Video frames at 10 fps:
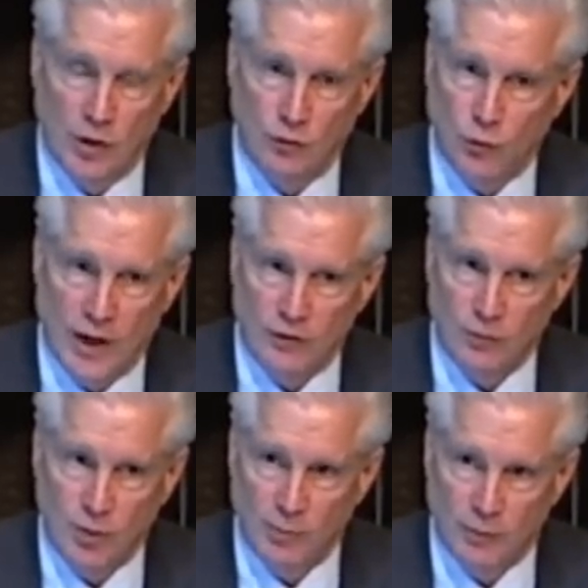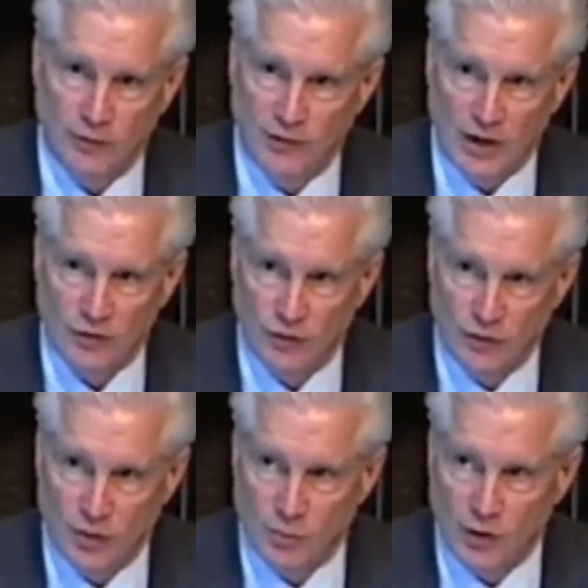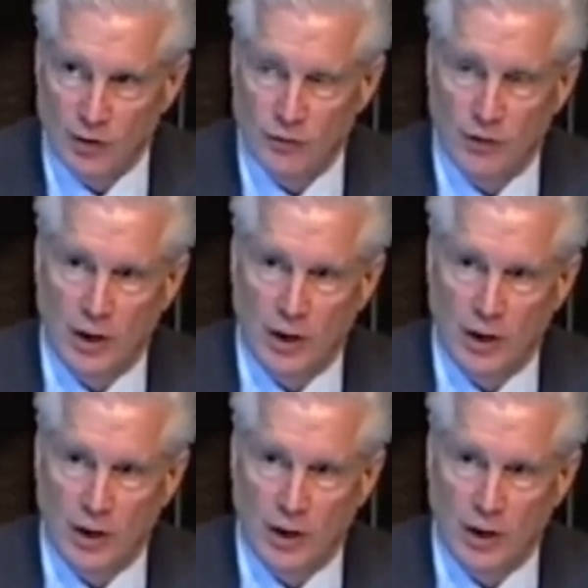Because why should people invest in something if